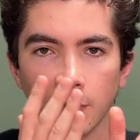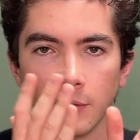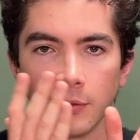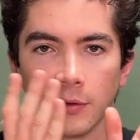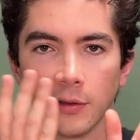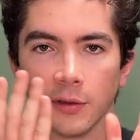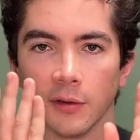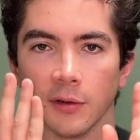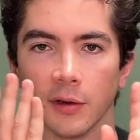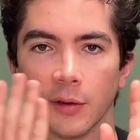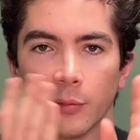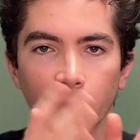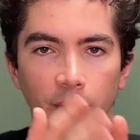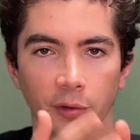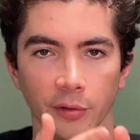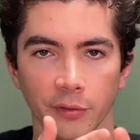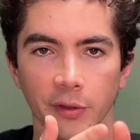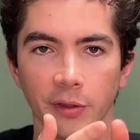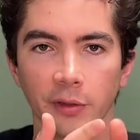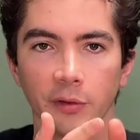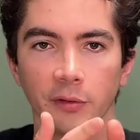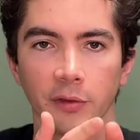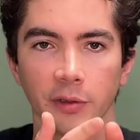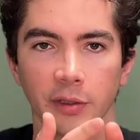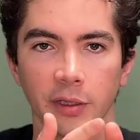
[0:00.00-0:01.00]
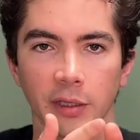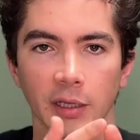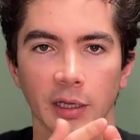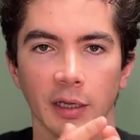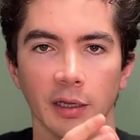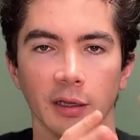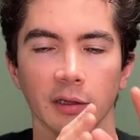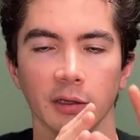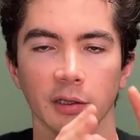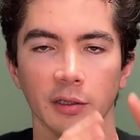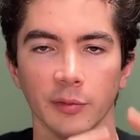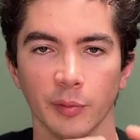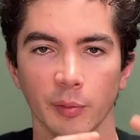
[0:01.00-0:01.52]
a bird that you're looking at
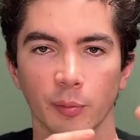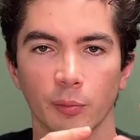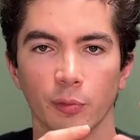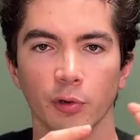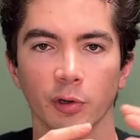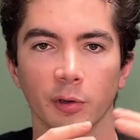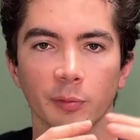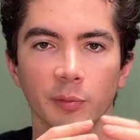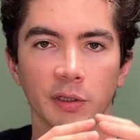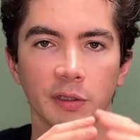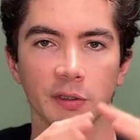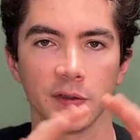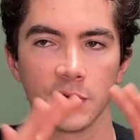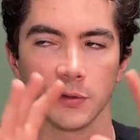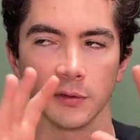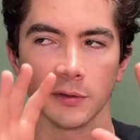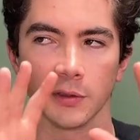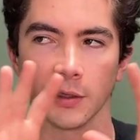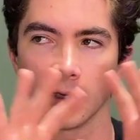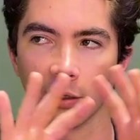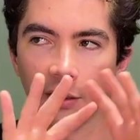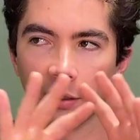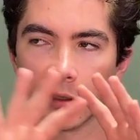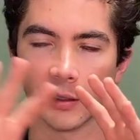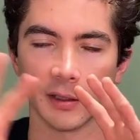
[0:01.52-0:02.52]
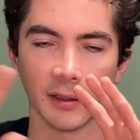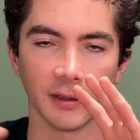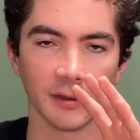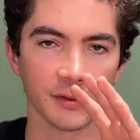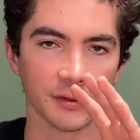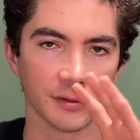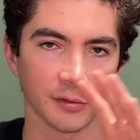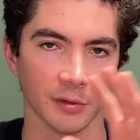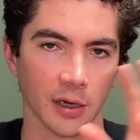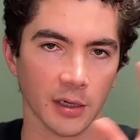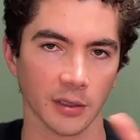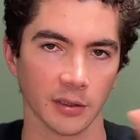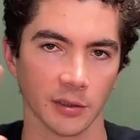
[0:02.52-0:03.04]
a little bit more because you're not getting
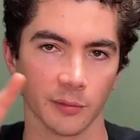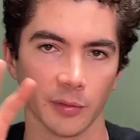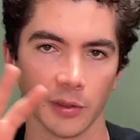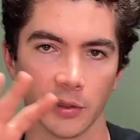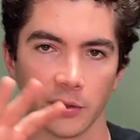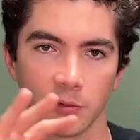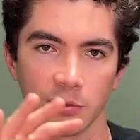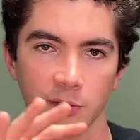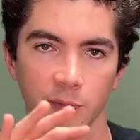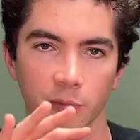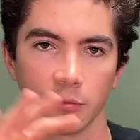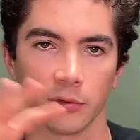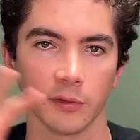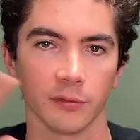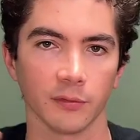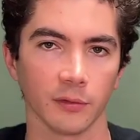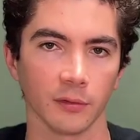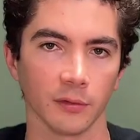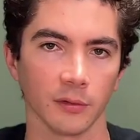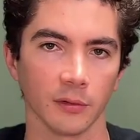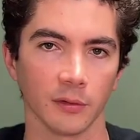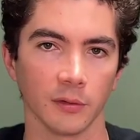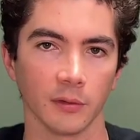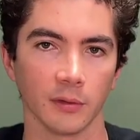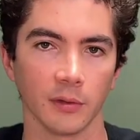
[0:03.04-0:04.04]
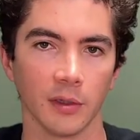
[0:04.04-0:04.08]
distracted by those peripheral